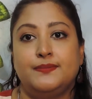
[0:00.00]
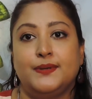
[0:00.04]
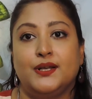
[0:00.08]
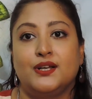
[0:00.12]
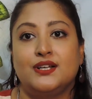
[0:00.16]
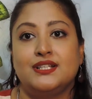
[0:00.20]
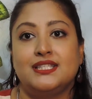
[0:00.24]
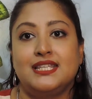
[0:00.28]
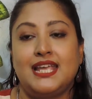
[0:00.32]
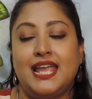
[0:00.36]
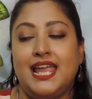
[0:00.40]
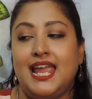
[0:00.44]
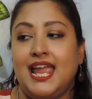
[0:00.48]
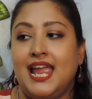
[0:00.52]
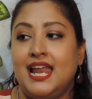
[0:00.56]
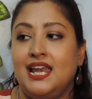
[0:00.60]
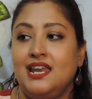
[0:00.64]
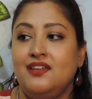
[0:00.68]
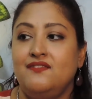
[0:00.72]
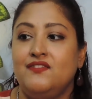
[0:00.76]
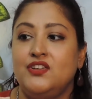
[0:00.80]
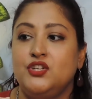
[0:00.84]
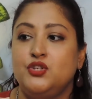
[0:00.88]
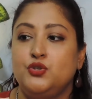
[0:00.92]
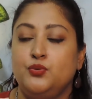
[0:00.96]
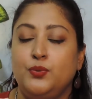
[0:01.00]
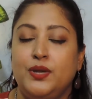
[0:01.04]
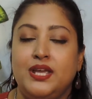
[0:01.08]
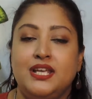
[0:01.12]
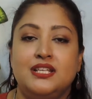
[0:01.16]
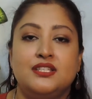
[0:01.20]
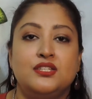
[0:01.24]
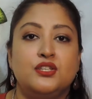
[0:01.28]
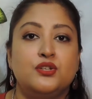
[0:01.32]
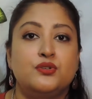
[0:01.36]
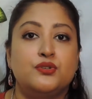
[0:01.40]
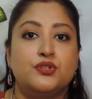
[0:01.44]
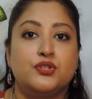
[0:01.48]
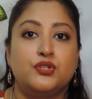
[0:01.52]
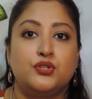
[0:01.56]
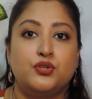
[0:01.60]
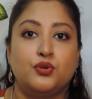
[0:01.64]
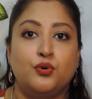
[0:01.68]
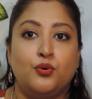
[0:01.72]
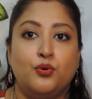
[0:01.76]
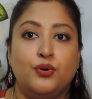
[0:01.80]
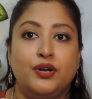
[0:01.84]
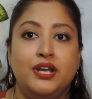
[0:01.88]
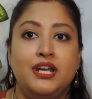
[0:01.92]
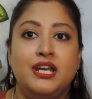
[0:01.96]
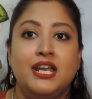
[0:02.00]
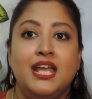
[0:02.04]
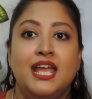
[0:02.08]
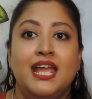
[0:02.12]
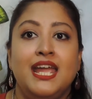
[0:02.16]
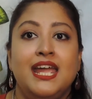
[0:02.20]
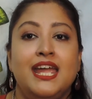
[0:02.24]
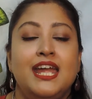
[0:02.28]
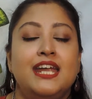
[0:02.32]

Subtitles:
because any which ways you store it,